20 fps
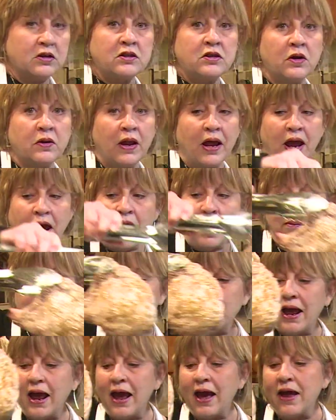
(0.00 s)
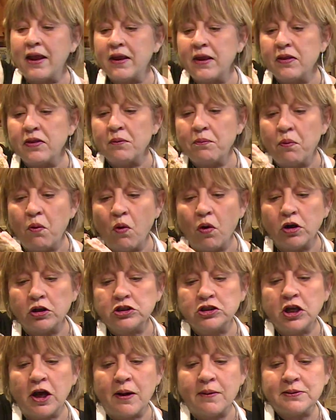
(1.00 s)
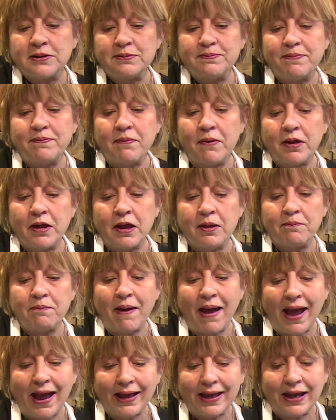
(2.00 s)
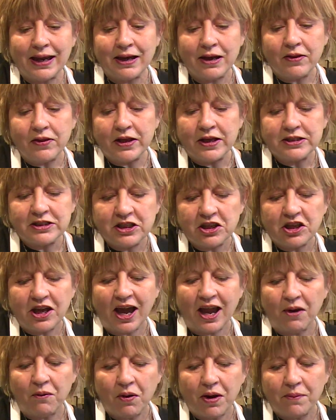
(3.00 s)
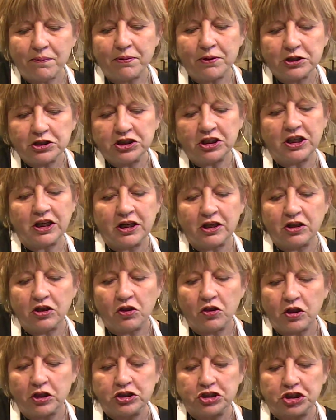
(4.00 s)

So now I'm going to add the pork chops back into this, and you kind of want to push it into the